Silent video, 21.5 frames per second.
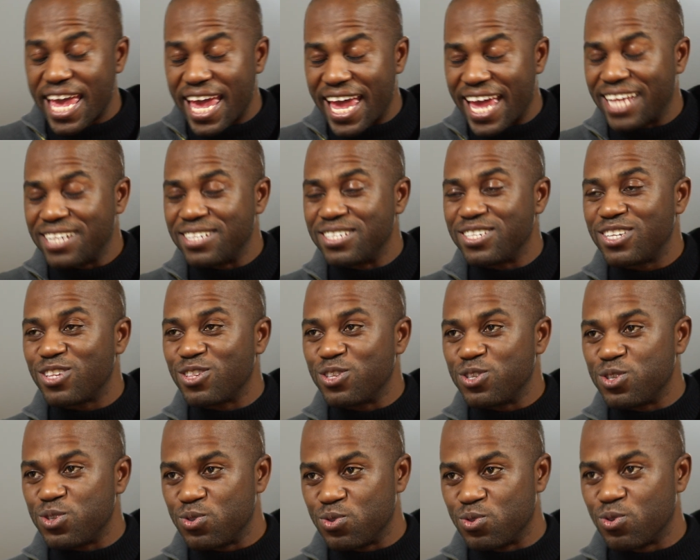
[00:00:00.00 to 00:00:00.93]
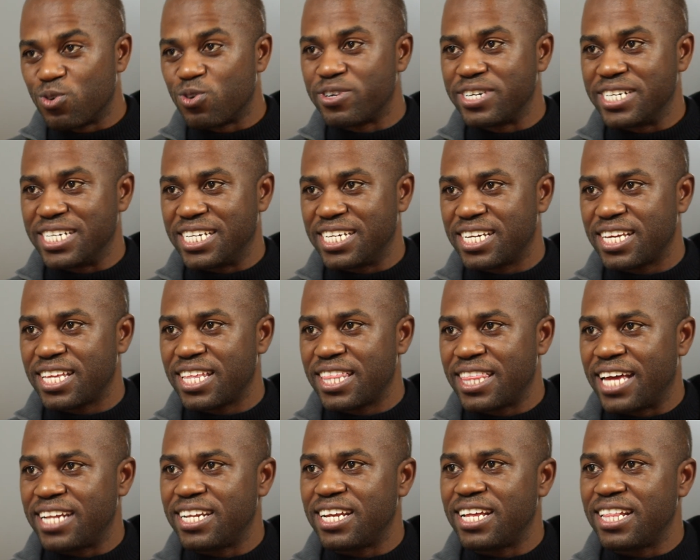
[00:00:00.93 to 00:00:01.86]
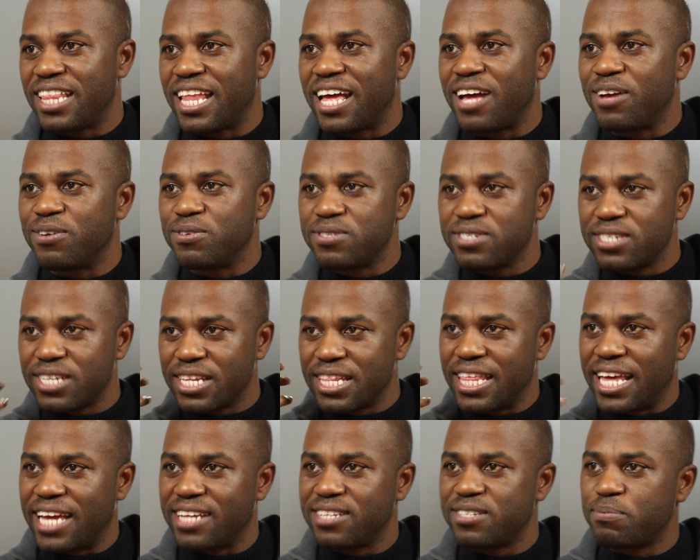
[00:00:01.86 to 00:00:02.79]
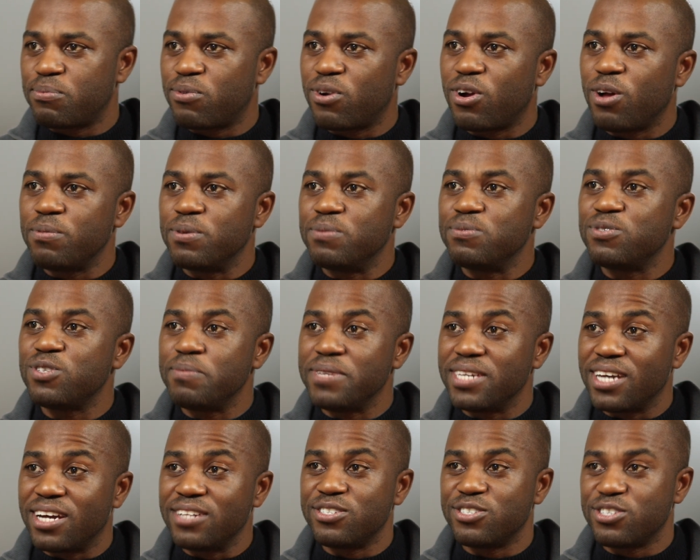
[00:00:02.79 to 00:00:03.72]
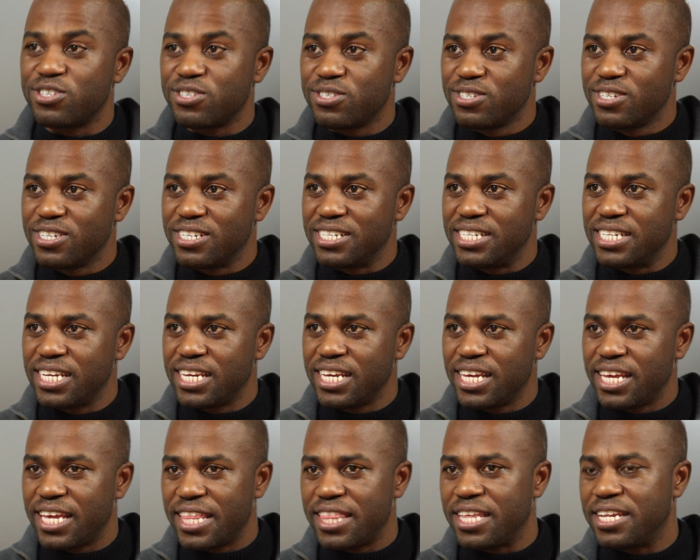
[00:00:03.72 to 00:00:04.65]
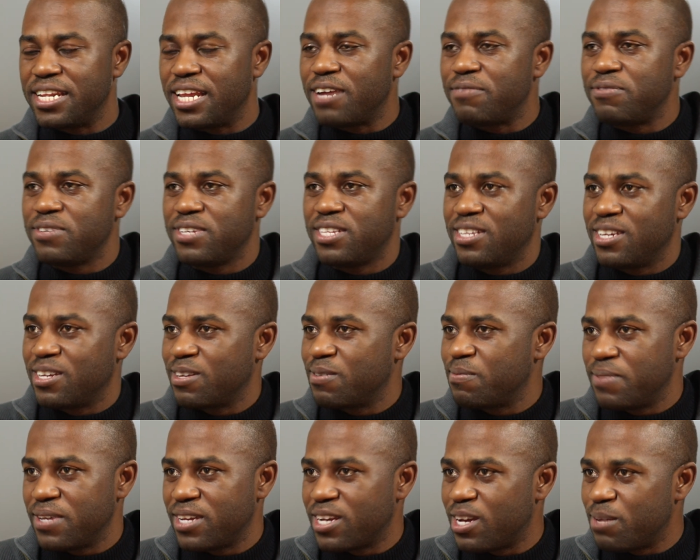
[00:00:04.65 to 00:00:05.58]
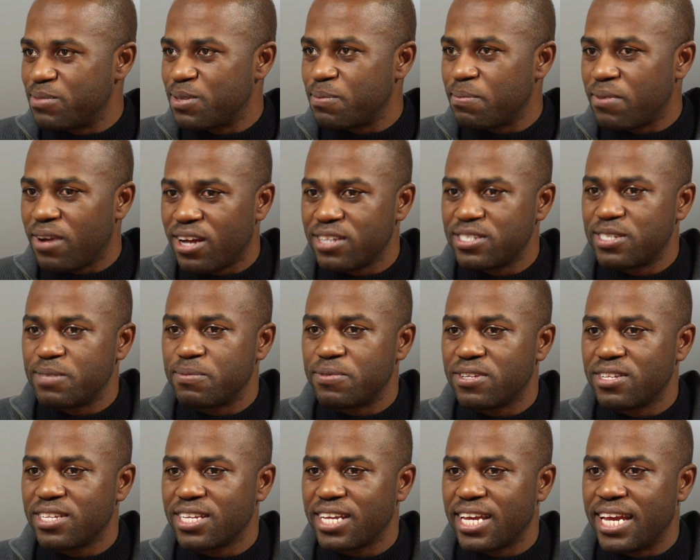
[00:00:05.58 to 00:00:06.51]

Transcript: and the story that allows that problem to be understood, then everything becomes possible.